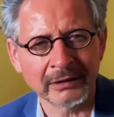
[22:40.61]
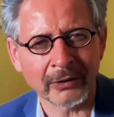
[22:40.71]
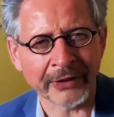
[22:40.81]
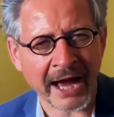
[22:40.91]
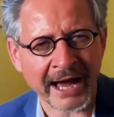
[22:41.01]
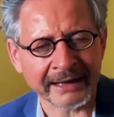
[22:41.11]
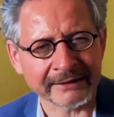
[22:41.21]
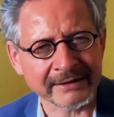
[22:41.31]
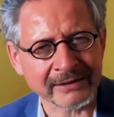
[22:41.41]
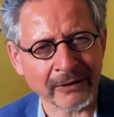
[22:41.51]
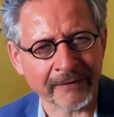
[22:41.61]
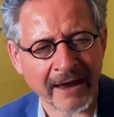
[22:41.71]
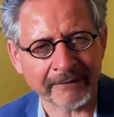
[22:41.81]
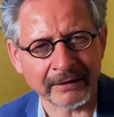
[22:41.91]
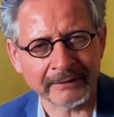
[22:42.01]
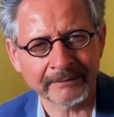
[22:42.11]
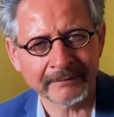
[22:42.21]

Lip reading: or the heights of heaven.